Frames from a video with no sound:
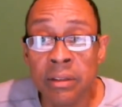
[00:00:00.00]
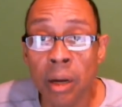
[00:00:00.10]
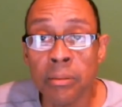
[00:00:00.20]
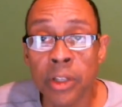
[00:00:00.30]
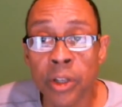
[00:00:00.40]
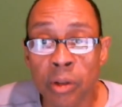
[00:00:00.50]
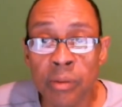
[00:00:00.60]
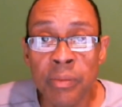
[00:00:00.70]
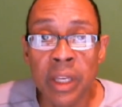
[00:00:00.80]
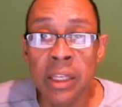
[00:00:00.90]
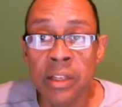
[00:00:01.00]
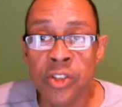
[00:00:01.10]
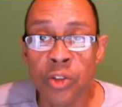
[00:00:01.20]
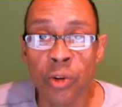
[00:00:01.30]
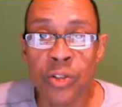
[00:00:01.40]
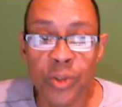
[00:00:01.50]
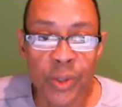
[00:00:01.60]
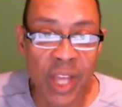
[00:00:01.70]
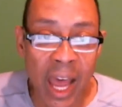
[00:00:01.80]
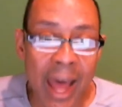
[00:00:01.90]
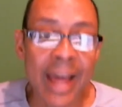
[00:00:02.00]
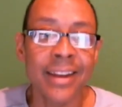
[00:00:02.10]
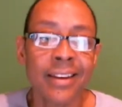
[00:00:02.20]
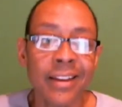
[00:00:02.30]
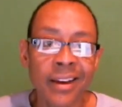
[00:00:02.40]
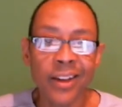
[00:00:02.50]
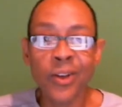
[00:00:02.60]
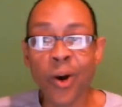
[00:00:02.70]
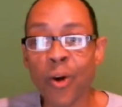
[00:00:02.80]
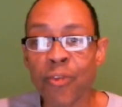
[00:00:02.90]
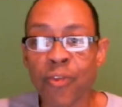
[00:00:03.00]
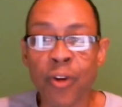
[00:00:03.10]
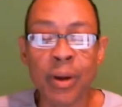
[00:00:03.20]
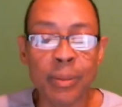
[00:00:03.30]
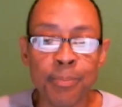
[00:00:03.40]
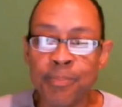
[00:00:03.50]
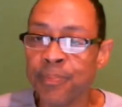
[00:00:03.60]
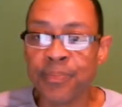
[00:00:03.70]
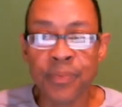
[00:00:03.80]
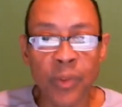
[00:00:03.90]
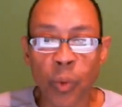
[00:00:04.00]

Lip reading: dumb little Mickey Sorcerer's hat go from